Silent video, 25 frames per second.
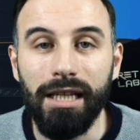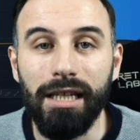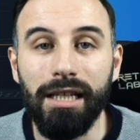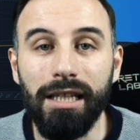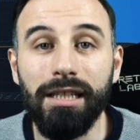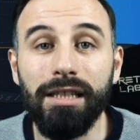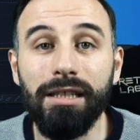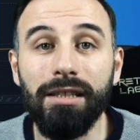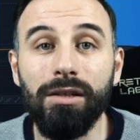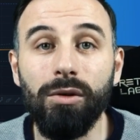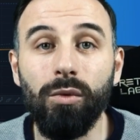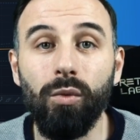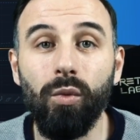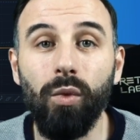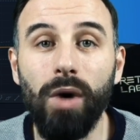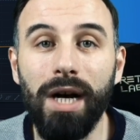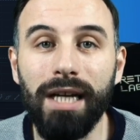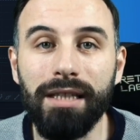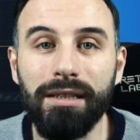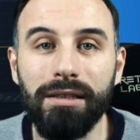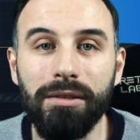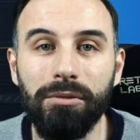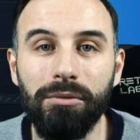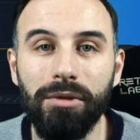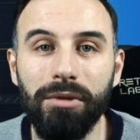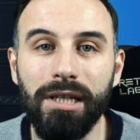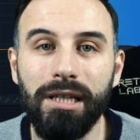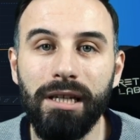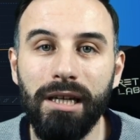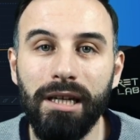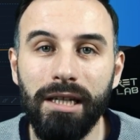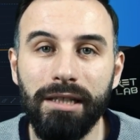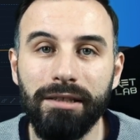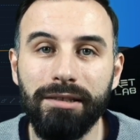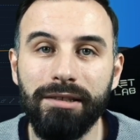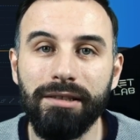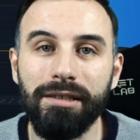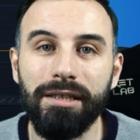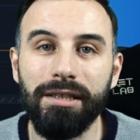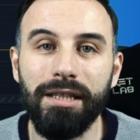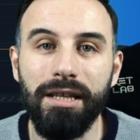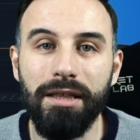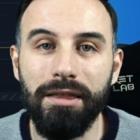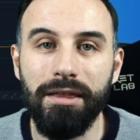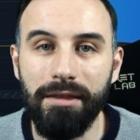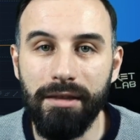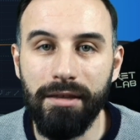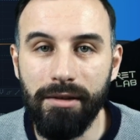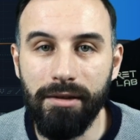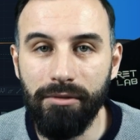In what regards
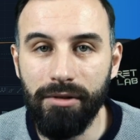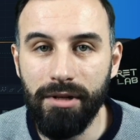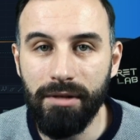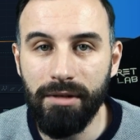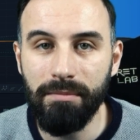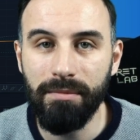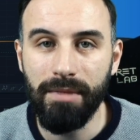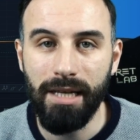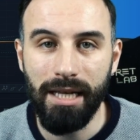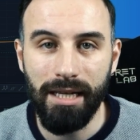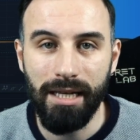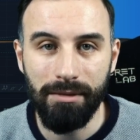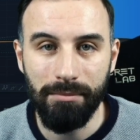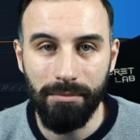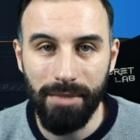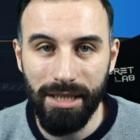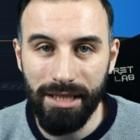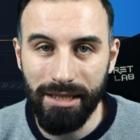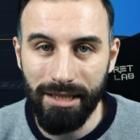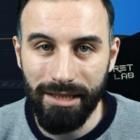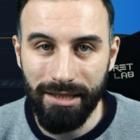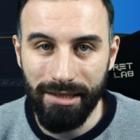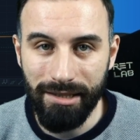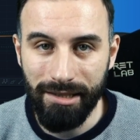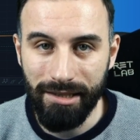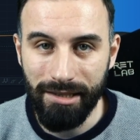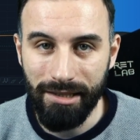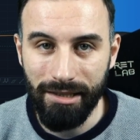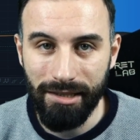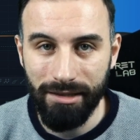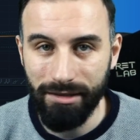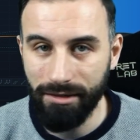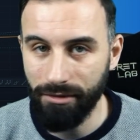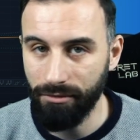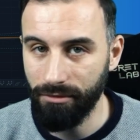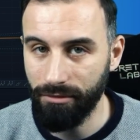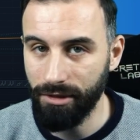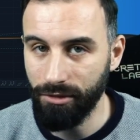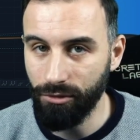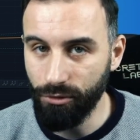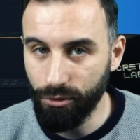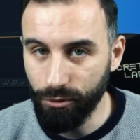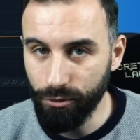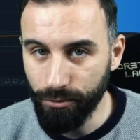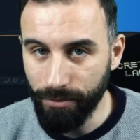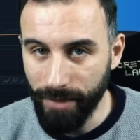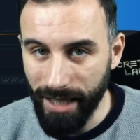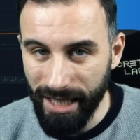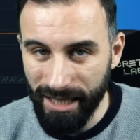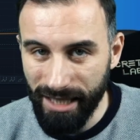Ethereum and BTC, so the
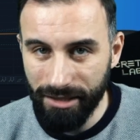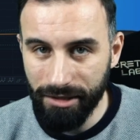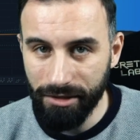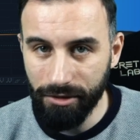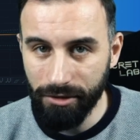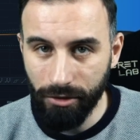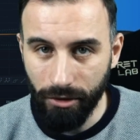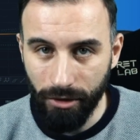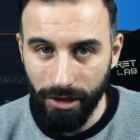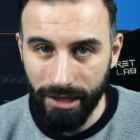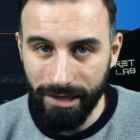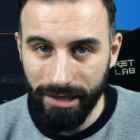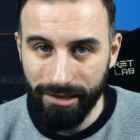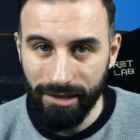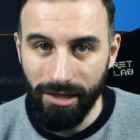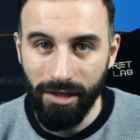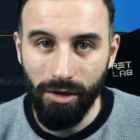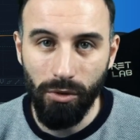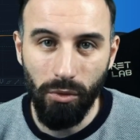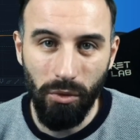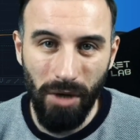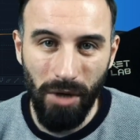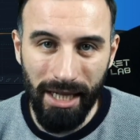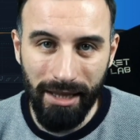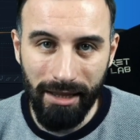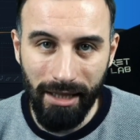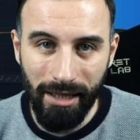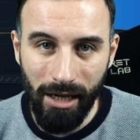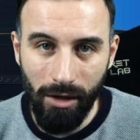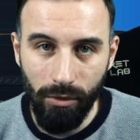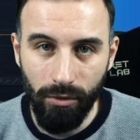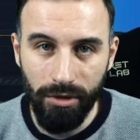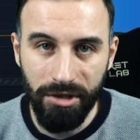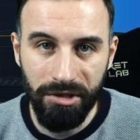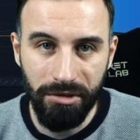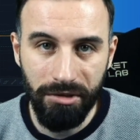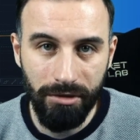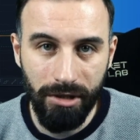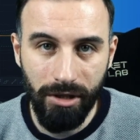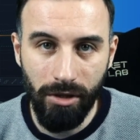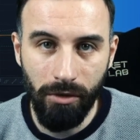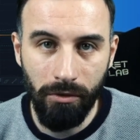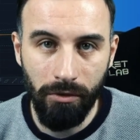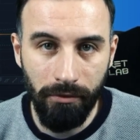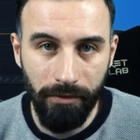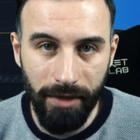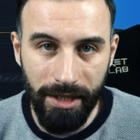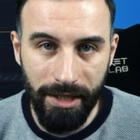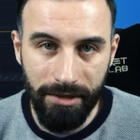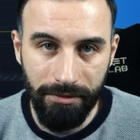two major coins, right now we should
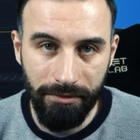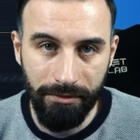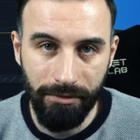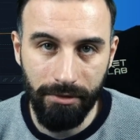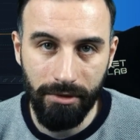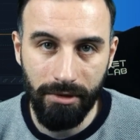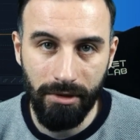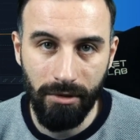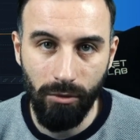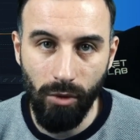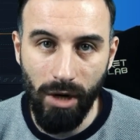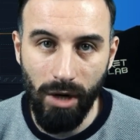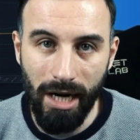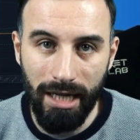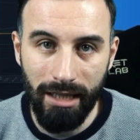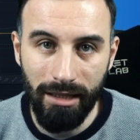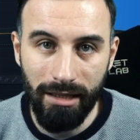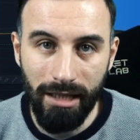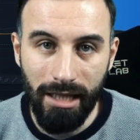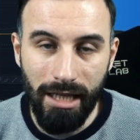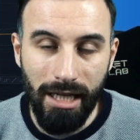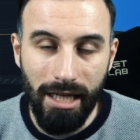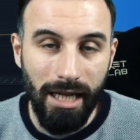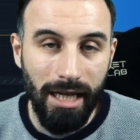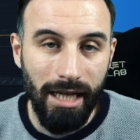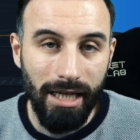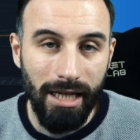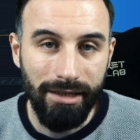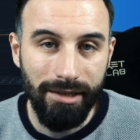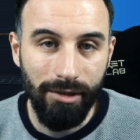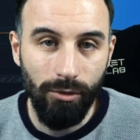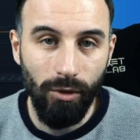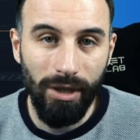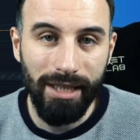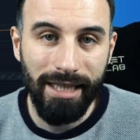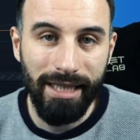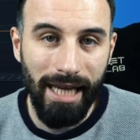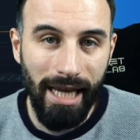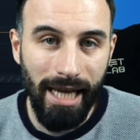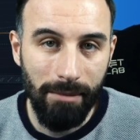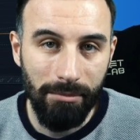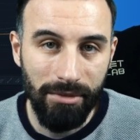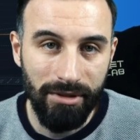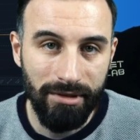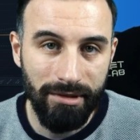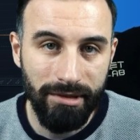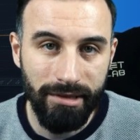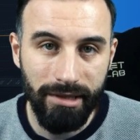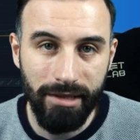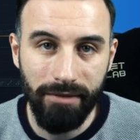go fish for a while and see what
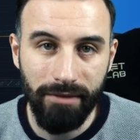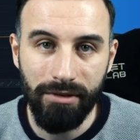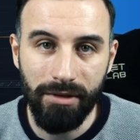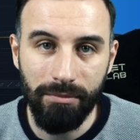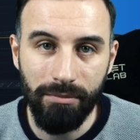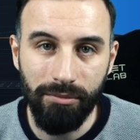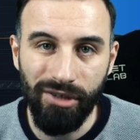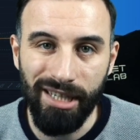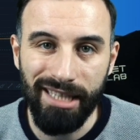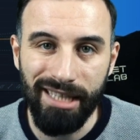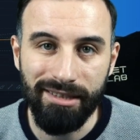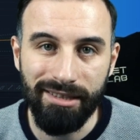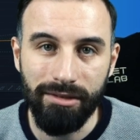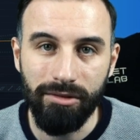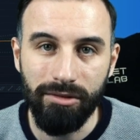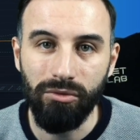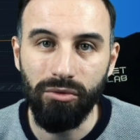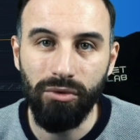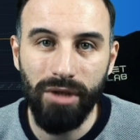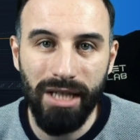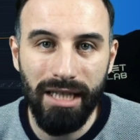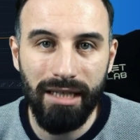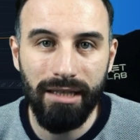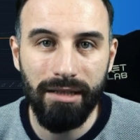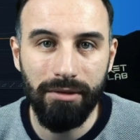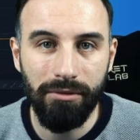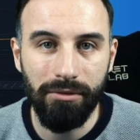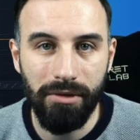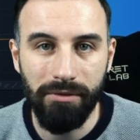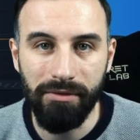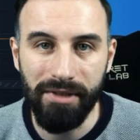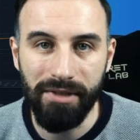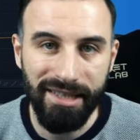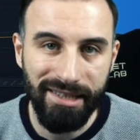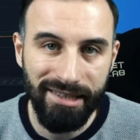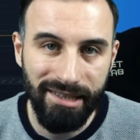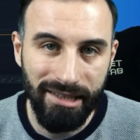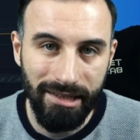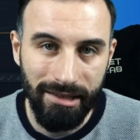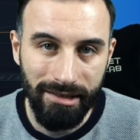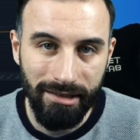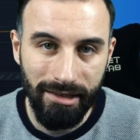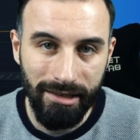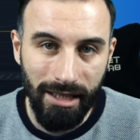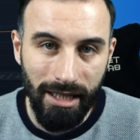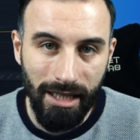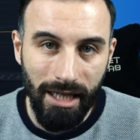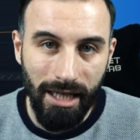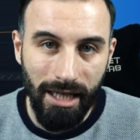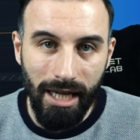happens if the price really
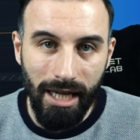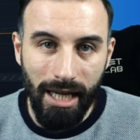reverses.